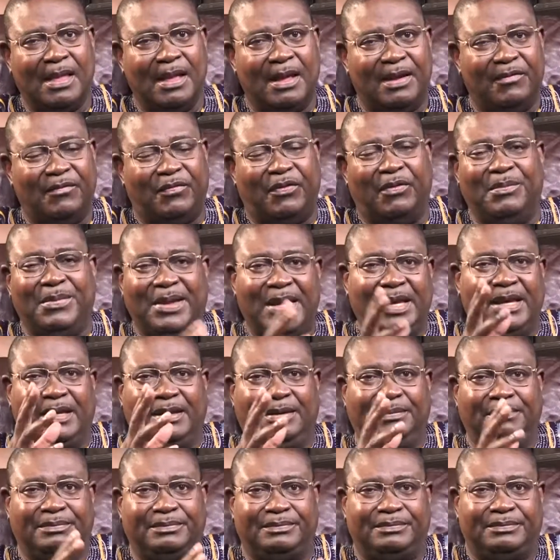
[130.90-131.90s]
For
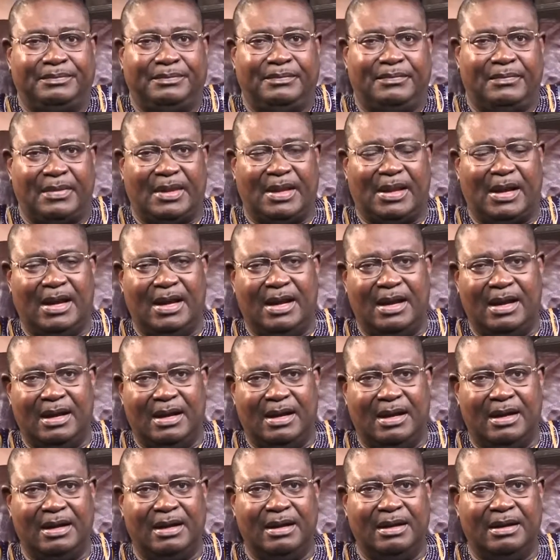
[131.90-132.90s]
me,
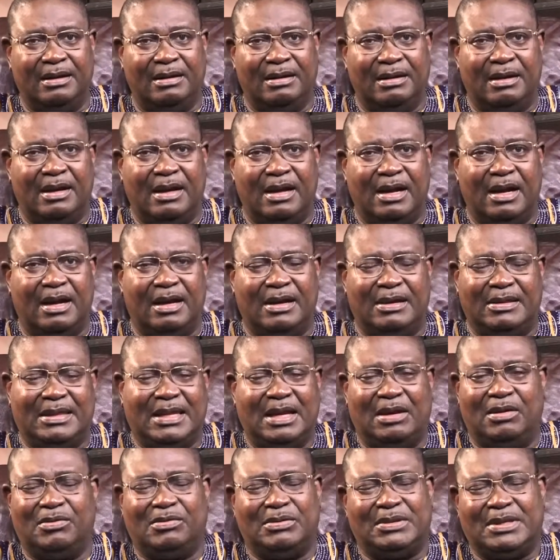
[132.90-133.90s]
that
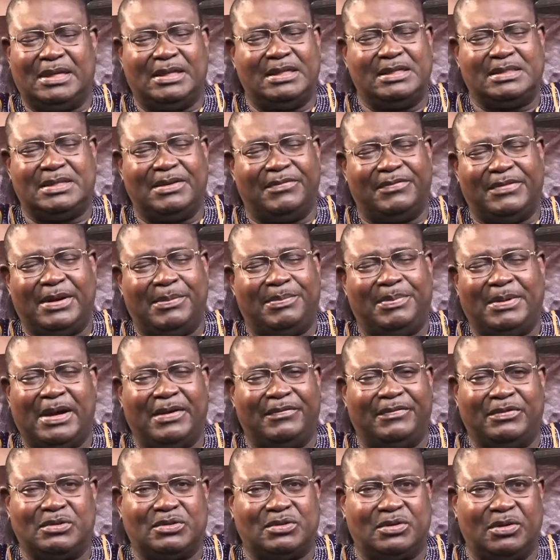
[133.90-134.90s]
is a very
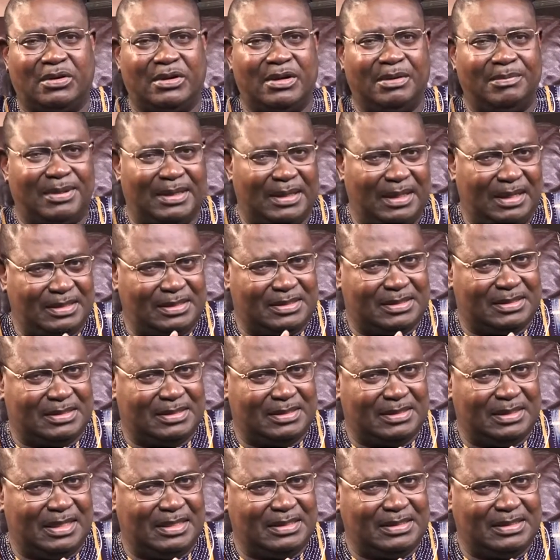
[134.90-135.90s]
powerful story. But
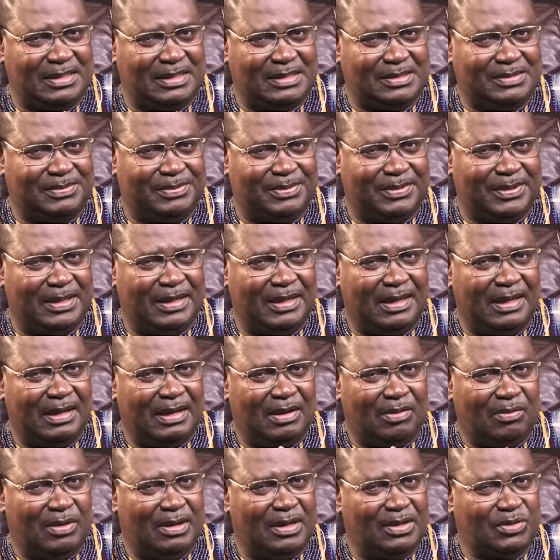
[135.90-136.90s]
let's
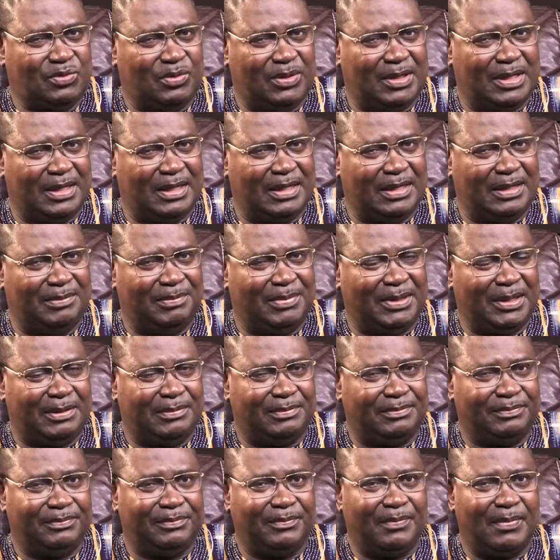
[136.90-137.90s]
wait a little bit.
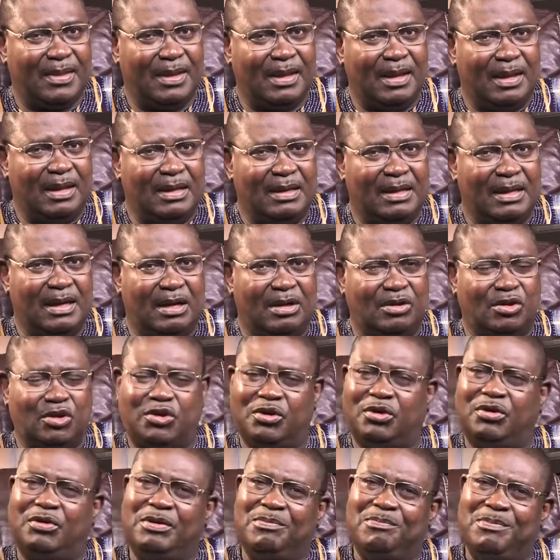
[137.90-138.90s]
Now, do
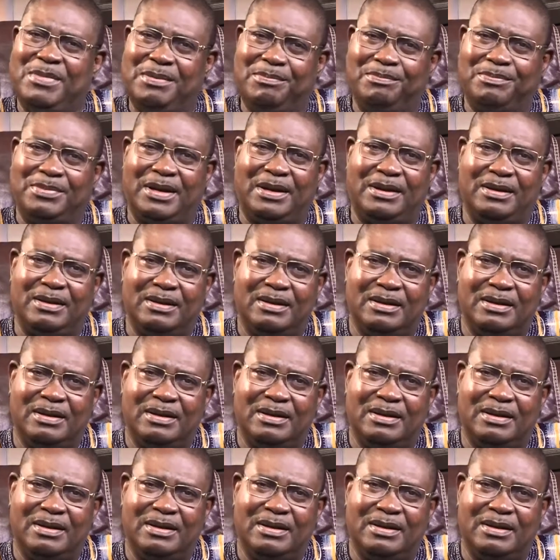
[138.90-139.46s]
you remember,